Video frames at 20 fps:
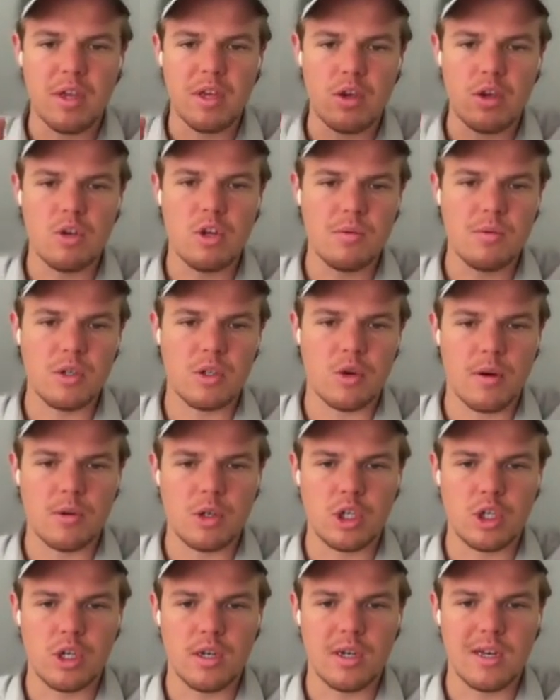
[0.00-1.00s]
YouTube
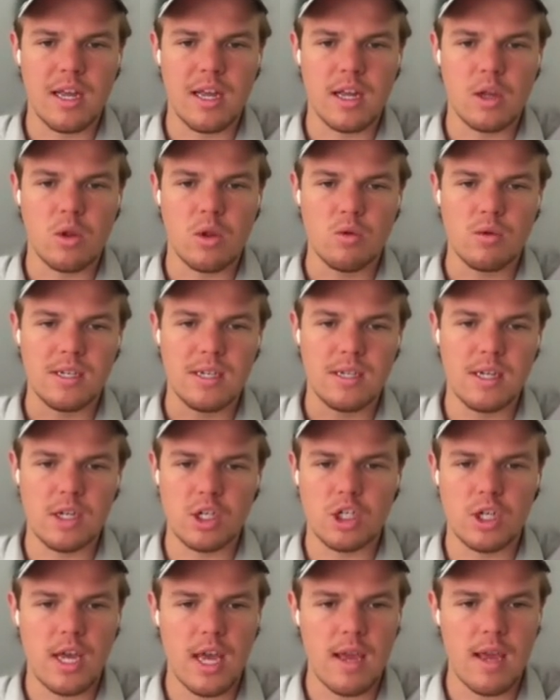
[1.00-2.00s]
description includes the
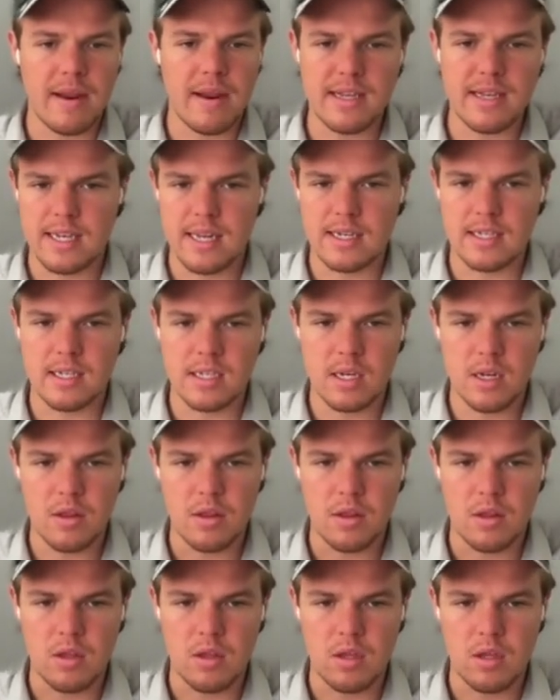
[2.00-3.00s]
dish name, and it says
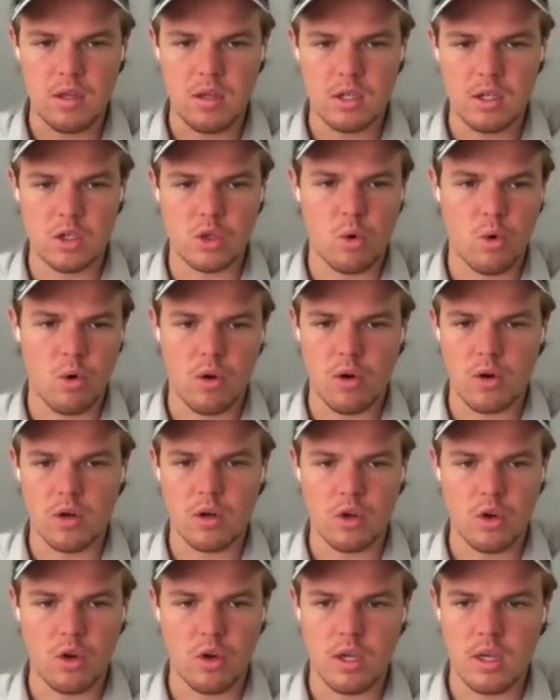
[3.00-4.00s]
the tutorial on
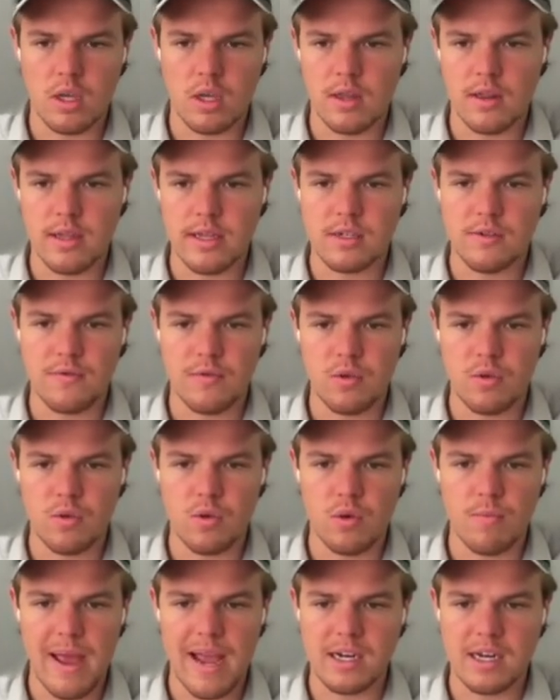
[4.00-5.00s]
cooking this
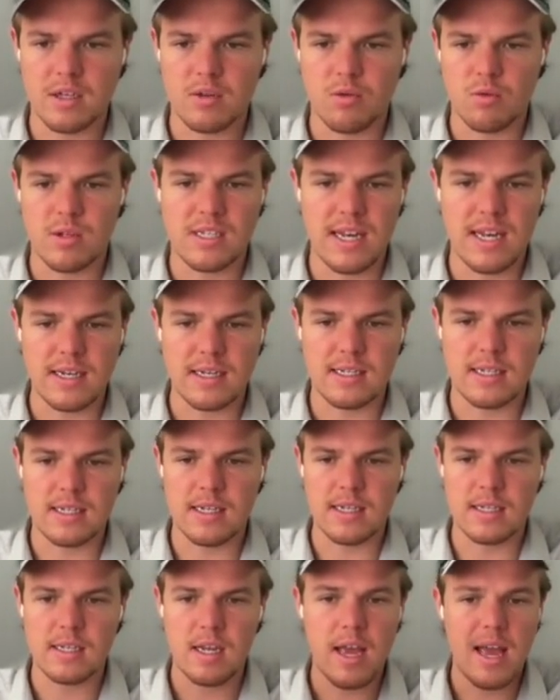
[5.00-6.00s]
food, max three
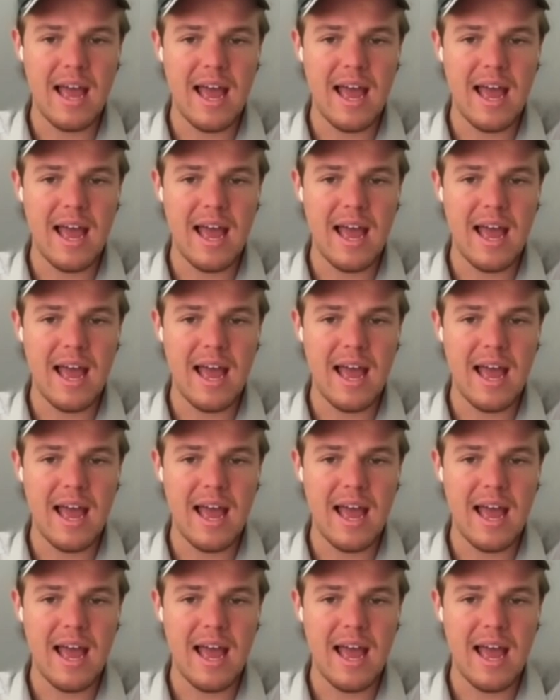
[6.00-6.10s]
sentences.